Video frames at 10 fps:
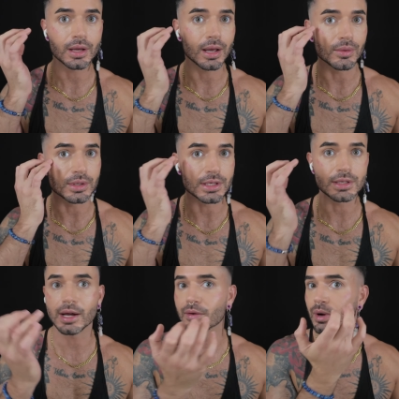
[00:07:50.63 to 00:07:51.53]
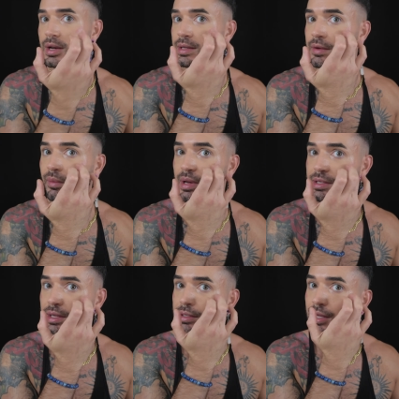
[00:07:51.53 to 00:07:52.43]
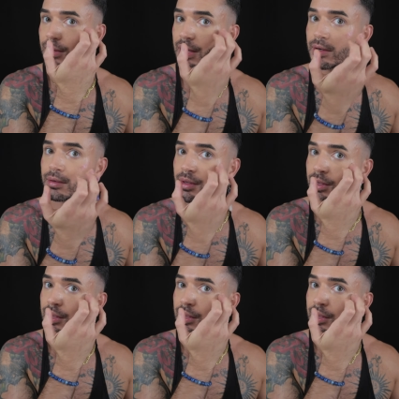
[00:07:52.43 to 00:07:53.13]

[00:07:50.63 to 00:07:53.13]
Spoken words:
I would just kind of wanted to even my skin tone out.